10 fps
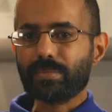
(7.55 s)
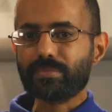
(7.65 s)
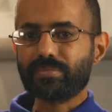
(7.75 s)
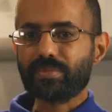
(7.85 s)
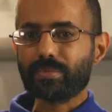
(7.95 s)

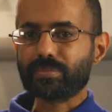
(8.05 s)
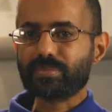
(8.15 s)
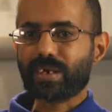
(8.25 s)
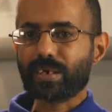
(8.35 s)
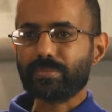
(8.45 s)
I'm from
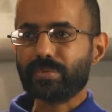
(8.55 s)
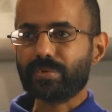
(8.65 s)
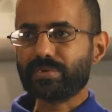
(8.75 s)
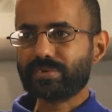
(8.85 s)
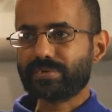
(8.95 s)

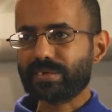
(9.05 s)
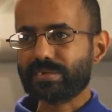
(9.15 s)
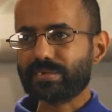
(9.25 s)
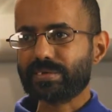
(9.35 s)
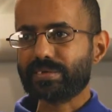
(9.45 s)
Triboro
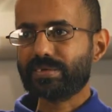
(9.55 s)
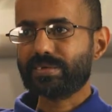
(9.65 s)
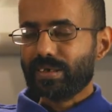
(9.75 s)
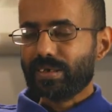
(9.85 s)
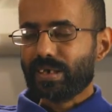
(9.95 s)
Center.
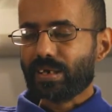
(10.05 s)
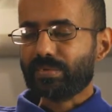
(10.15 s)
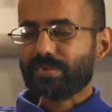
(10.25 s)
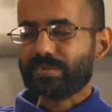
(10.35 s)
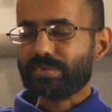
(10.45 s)
I
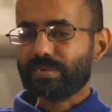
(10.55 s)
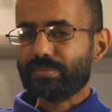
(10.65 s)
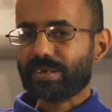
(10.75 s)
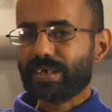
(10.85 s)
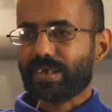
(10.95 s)
was there
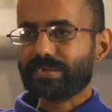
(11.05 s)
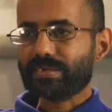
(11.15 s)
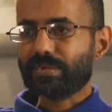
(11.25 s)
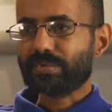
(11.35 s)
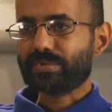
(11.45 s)
because
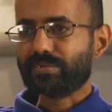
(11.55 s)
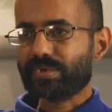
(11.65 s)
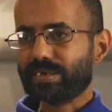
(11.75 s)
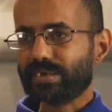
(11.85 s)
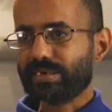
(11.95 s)
I was
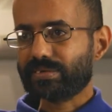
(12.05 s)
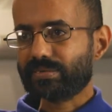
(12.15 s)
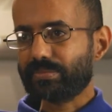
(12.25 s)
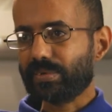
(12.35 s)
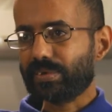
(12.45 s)
drinking and
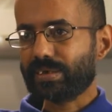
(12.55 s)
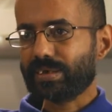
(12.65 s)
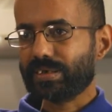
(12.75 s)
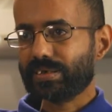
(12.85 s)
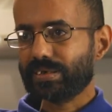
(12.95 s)

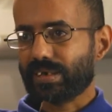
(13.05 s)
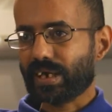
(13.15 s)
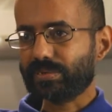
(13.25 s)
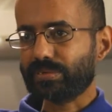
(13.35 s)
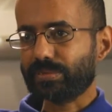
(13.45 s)
smoking and
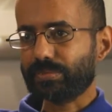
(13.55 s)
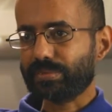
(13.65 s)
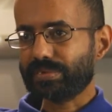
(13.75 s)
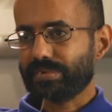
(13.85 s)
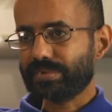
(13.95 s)
I couldn't
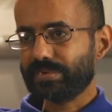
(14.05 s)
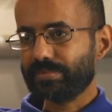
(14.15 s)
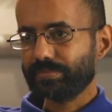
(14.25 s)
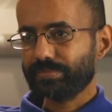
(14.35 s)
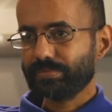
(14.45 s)
breathe.
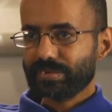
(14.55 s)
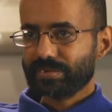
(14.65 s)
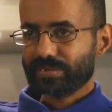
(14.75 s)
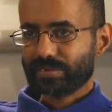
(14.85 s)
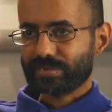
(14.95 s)

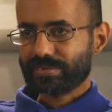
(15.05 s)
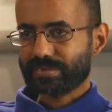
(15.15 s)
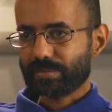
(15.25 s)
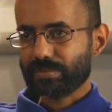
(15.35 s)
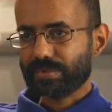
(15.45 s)
So they
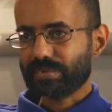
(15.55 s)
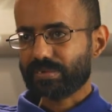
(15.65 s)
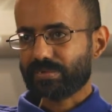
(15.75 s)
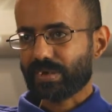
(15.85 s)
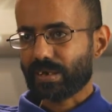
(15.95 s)
sent me to
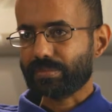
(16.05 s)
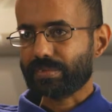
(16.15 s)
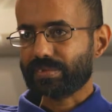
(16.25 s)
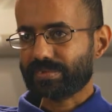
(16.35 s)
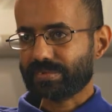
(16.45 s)

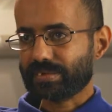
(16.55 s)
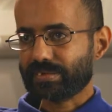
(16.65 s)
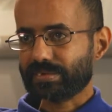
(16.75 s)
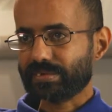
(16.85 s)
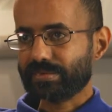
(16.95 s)
Triboro
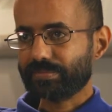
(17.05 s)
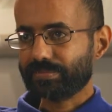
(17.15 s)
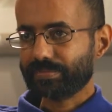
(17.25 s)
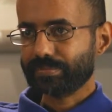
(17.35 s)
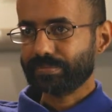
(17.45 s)
Center.
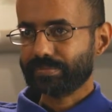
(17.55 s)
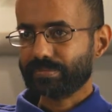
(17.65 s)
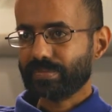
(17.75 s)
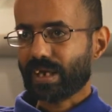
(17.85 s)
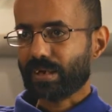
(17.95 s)

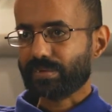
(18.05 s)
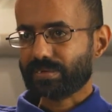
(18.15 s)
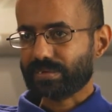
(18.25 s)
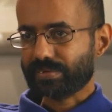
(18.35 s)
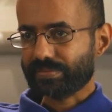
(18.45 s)
I was
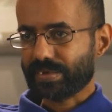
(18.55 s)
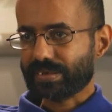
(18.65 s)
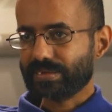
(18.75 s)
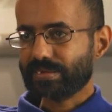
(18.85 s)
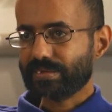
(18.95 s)
in a
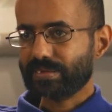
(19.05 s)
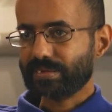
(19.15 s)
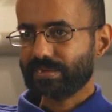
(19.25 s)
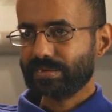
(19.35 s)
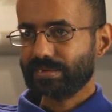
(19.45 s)
vent,
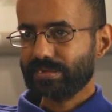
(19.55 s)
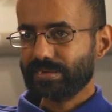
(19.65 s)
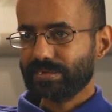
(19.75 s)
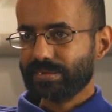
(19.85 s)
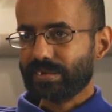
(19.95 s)

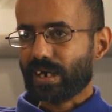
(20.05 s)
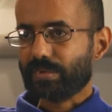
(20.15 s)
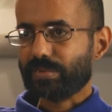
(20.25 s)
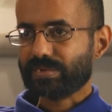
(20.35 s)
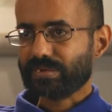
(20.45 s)
I
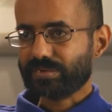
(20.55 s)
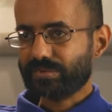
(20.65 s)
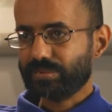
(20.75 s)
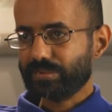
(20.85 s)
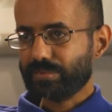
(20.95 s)
was in a
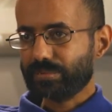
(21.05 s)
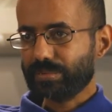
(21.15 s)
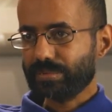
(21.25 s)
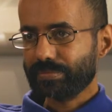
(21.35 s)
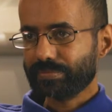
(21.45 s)
tube,
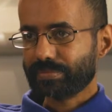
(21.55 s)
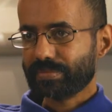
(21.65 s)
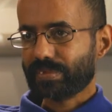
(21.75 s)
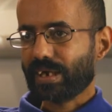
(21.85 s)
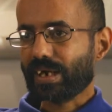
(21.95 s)

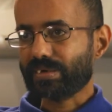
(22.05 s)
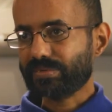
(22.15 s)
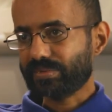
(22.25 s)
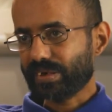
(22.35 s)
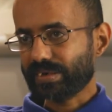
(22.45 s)
I had
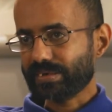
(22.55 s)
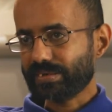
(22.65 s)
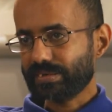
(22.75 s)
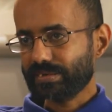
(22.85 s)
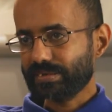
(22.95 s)
trach,